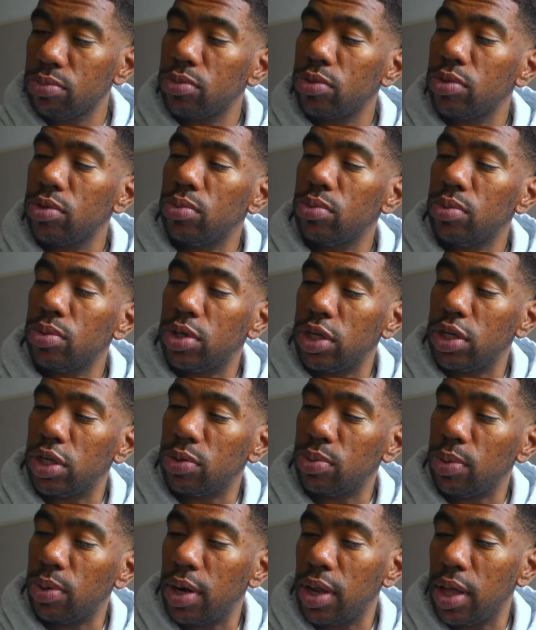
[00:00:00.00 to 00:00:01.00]
What's this
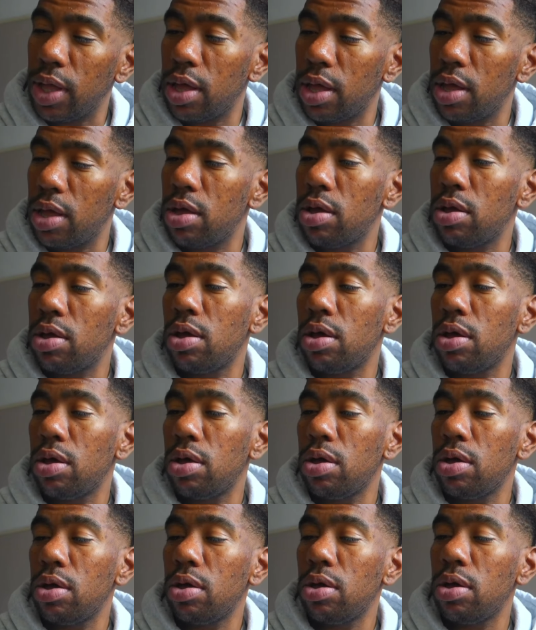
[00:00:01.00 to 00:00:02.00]
one here?
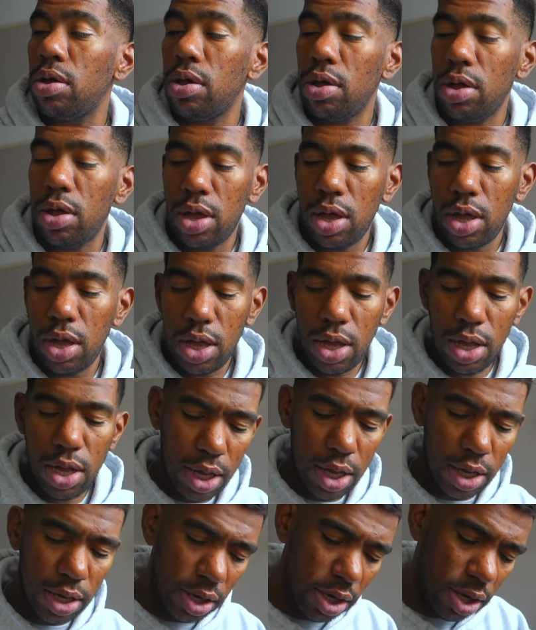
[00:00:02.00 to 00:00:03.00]

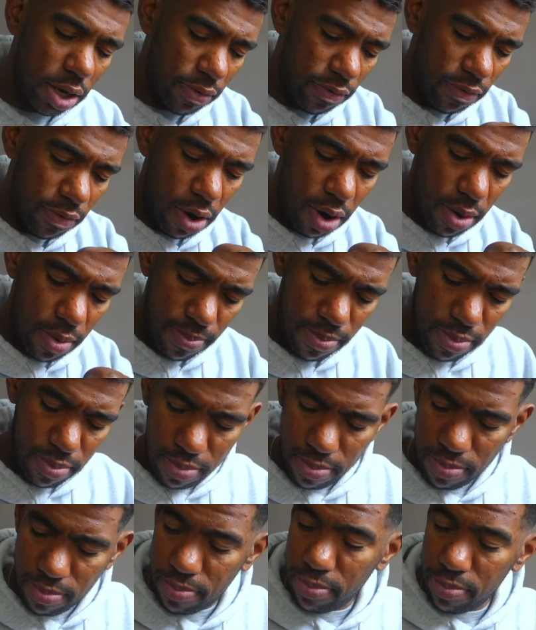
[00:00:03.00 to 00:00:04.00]
That's the rub.
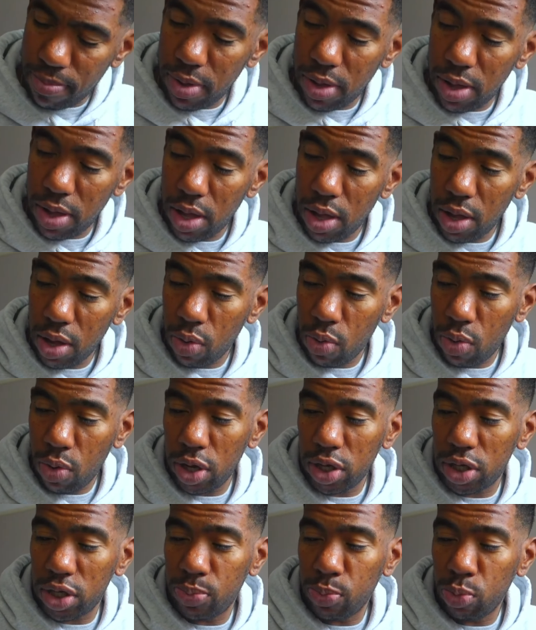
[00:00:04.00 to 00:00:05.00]
Quite
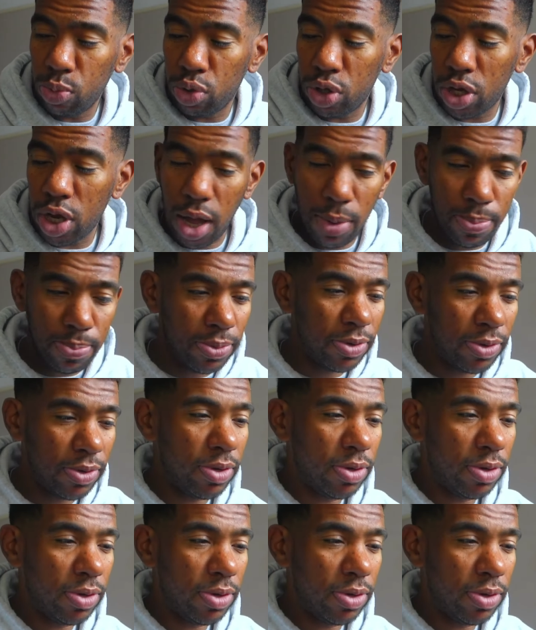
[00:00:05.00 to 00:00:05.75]
small tubs.